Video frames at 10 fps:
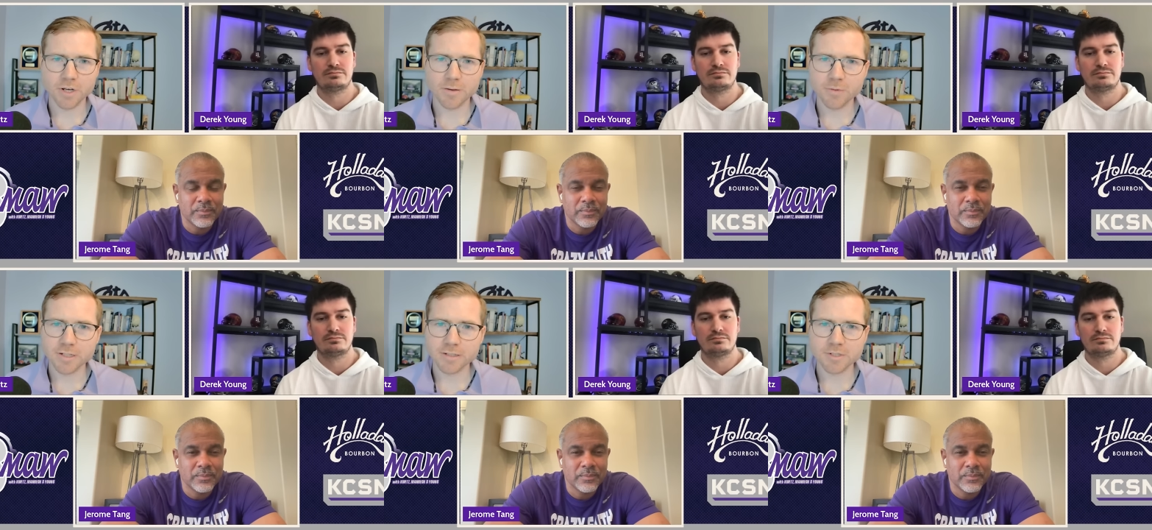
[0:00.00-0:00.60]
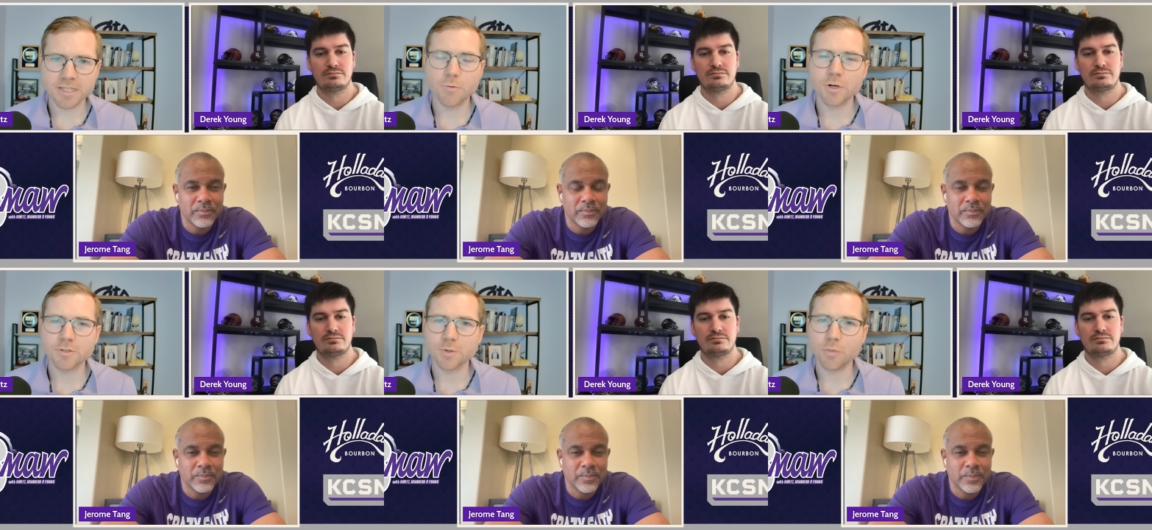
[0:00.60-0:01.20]
Speaker 1: up, and just how
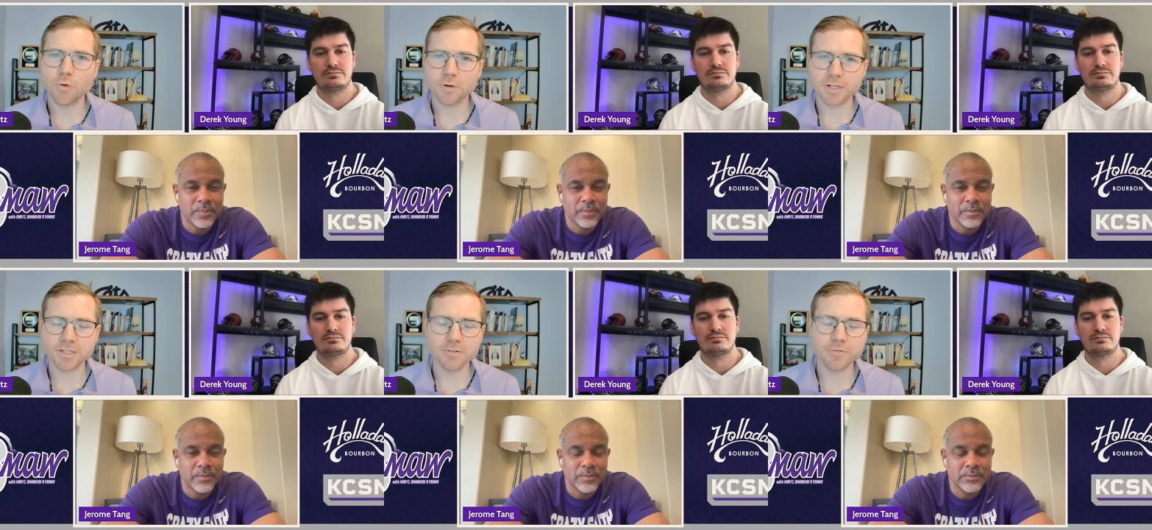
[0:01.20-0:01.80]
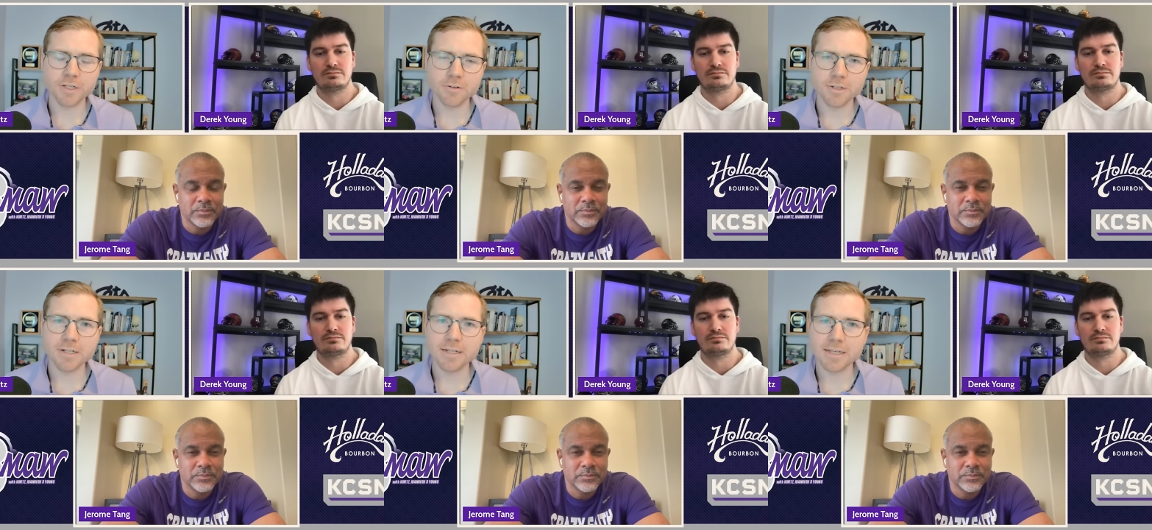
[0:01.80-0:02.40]
well supported do you
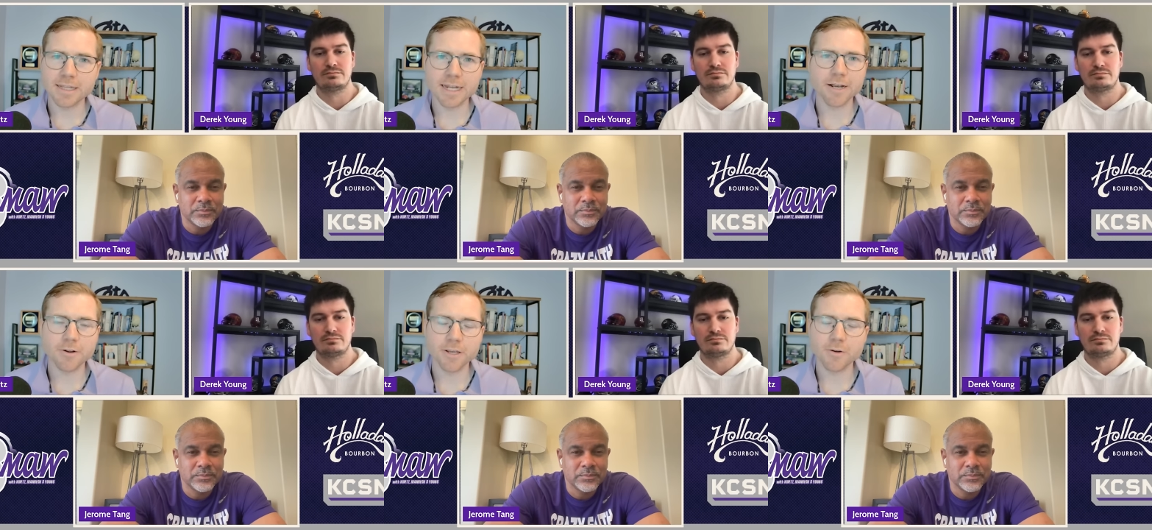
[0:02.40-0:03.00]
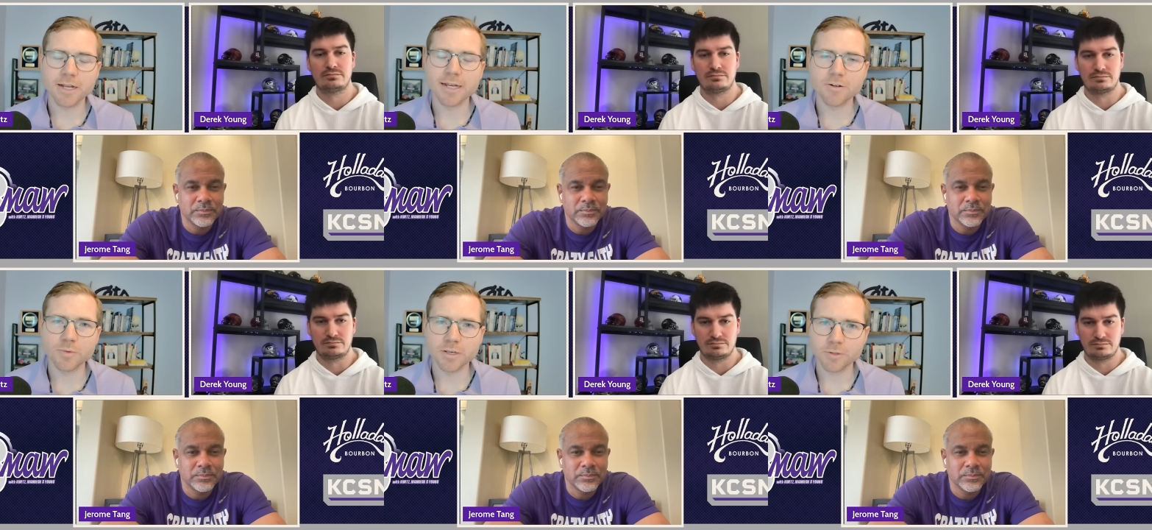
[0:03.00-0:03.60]
feel in in that area right now
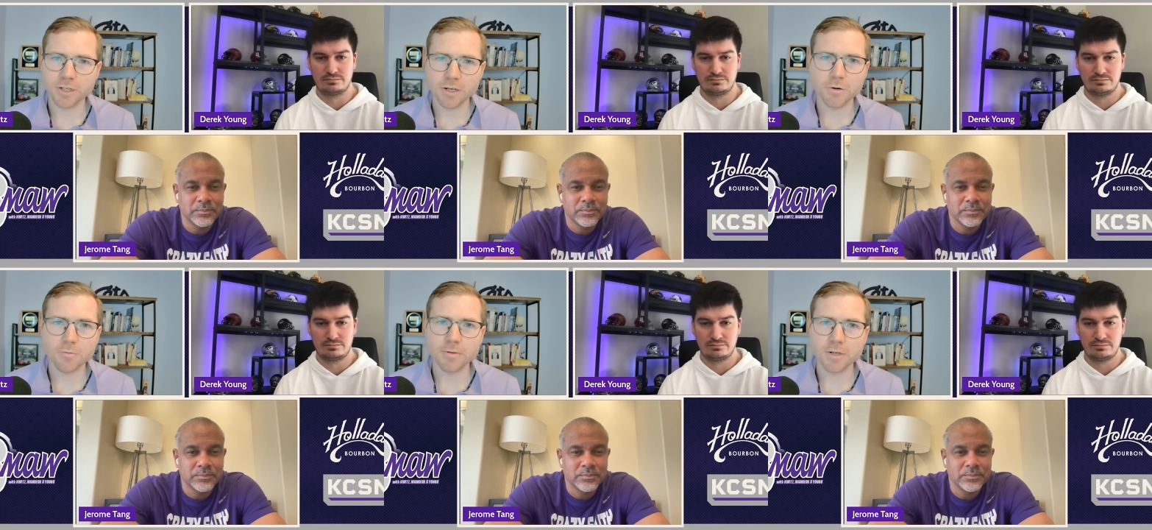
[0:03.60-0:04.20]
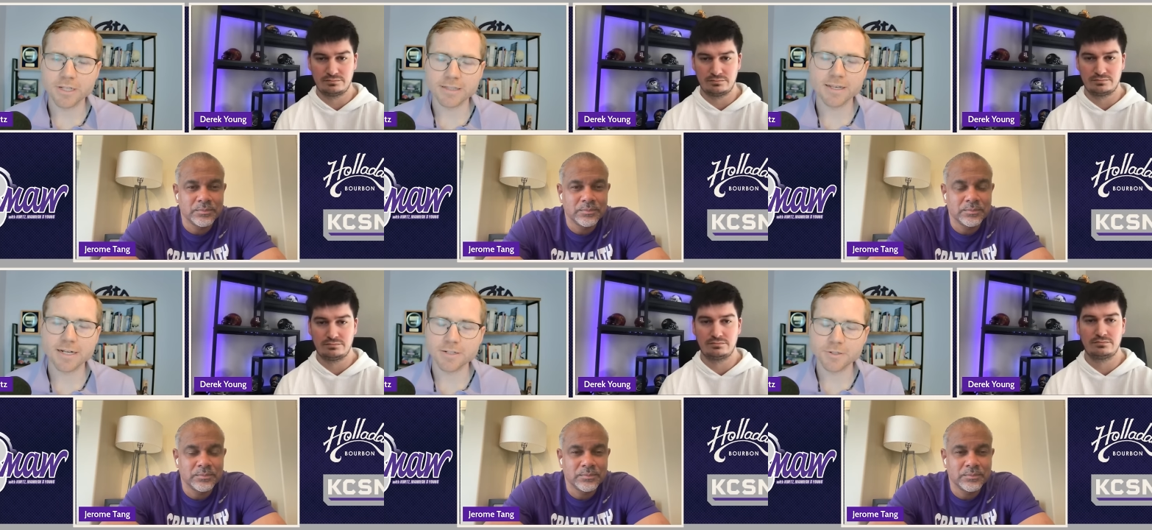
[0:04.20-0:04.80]
to be able to go go get the
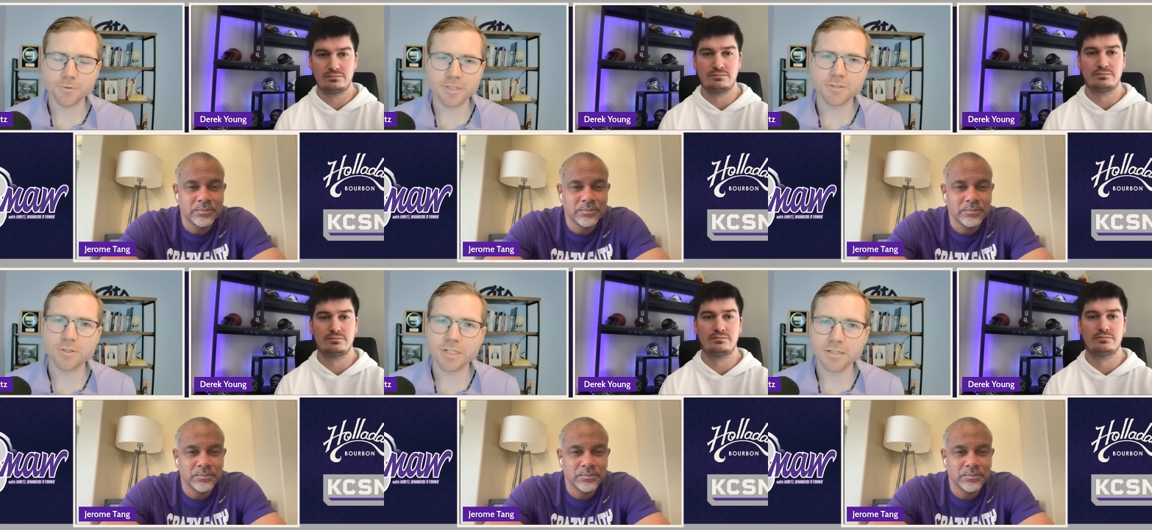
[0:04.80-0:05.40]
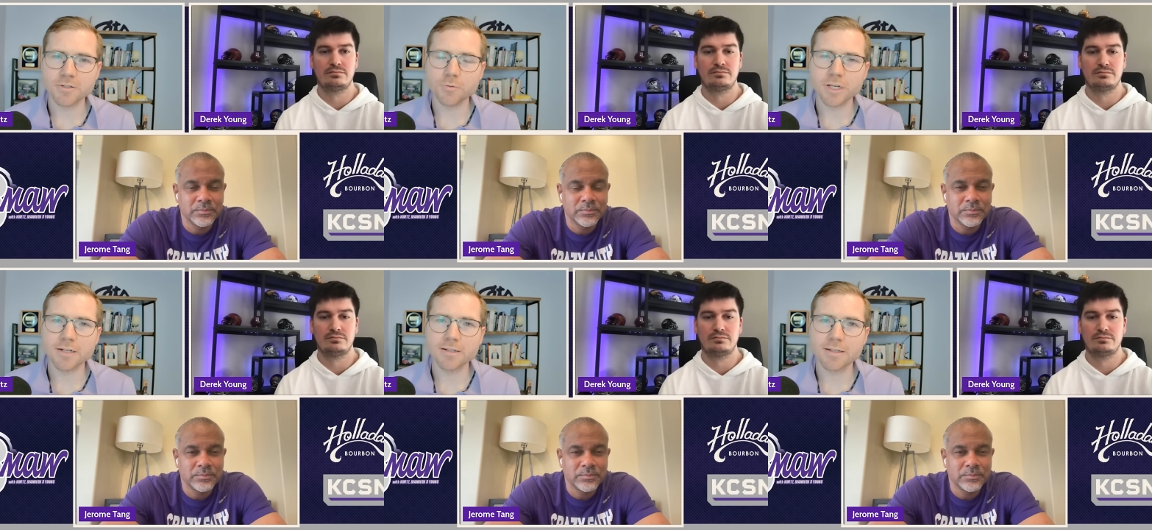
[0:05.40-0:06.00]
kind of dudes that you need to
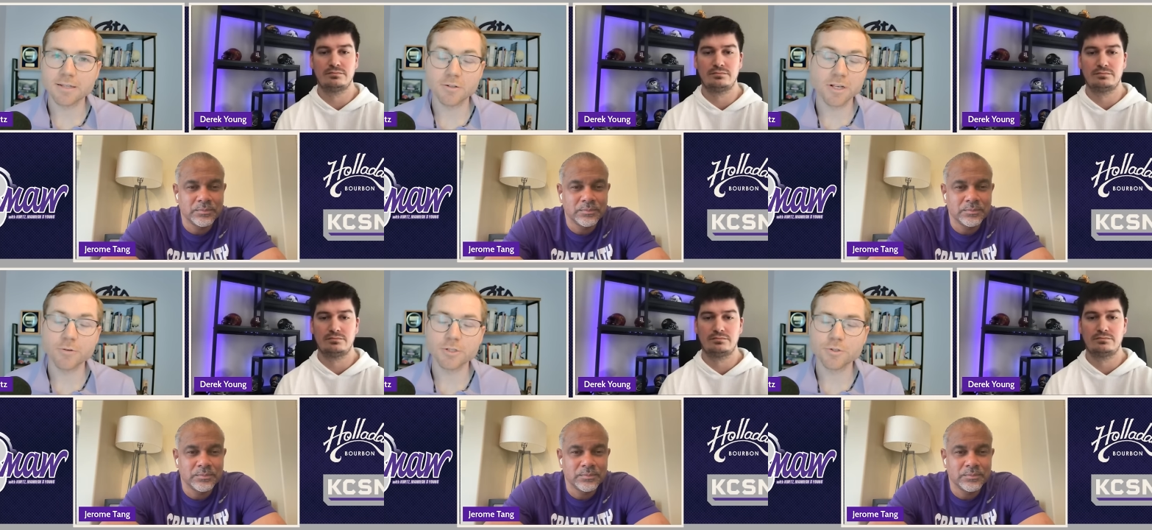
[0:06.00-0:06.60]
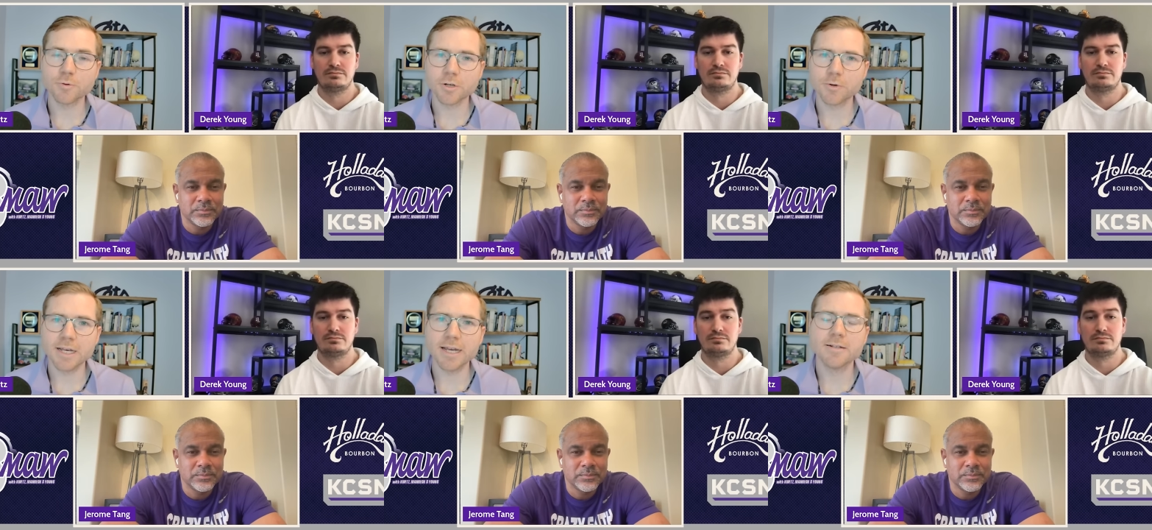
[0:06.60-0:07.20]
win at, at the level that you want to
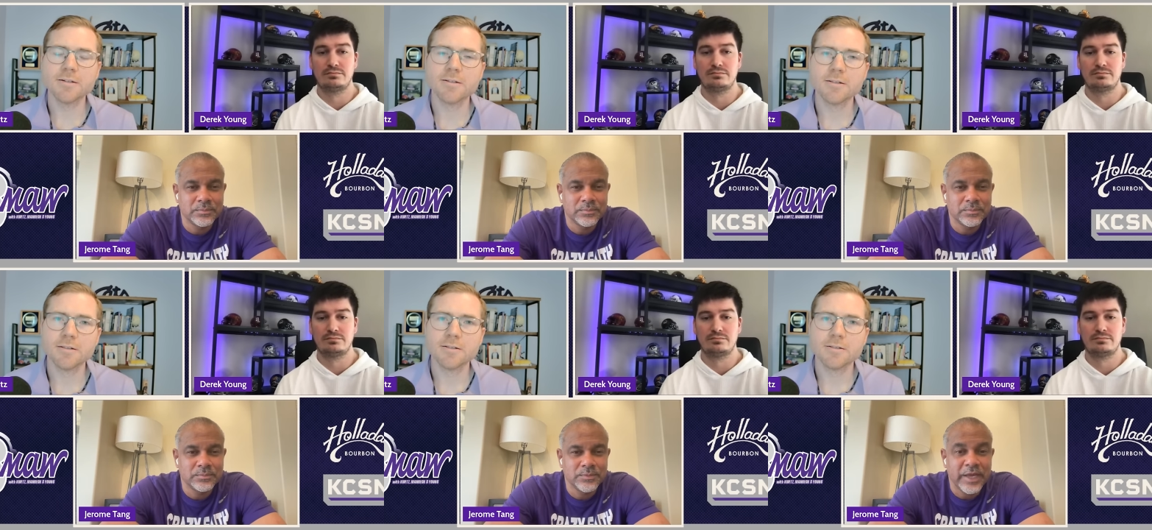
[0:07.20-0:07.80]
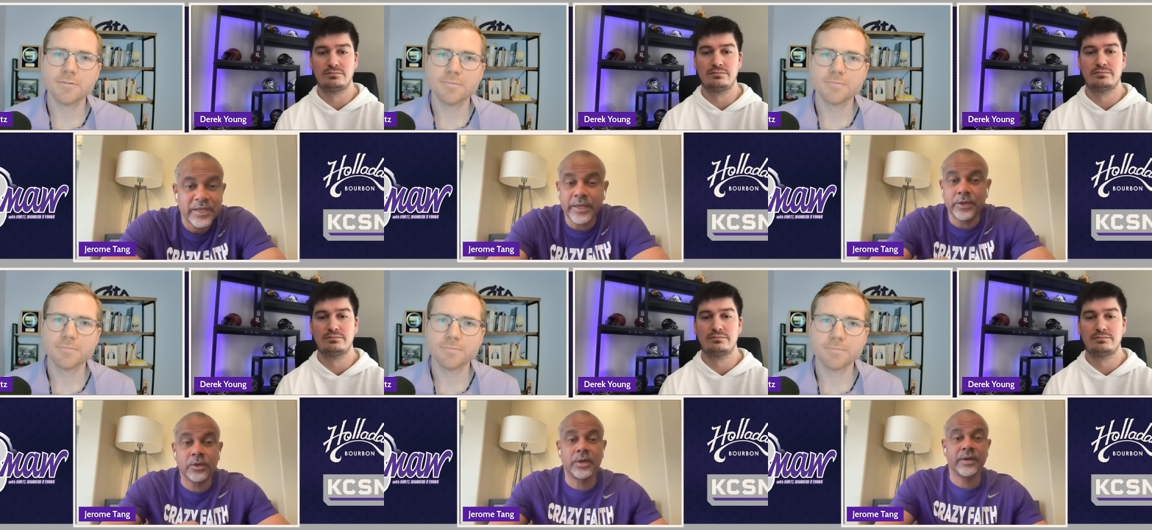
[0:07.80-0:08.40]
win at?
Speaker 2: Yeah,
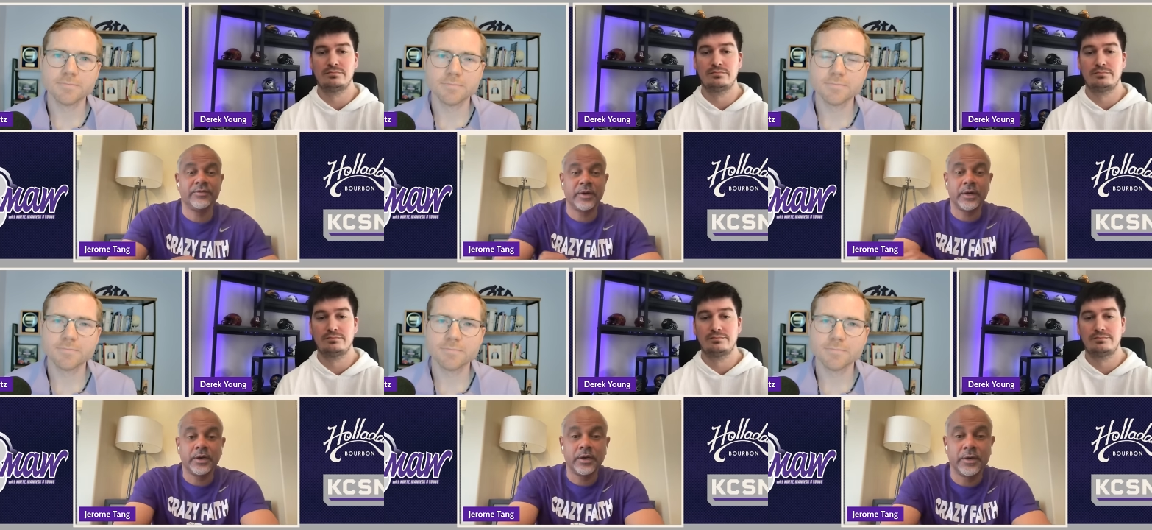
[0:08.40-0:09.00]
no, our, our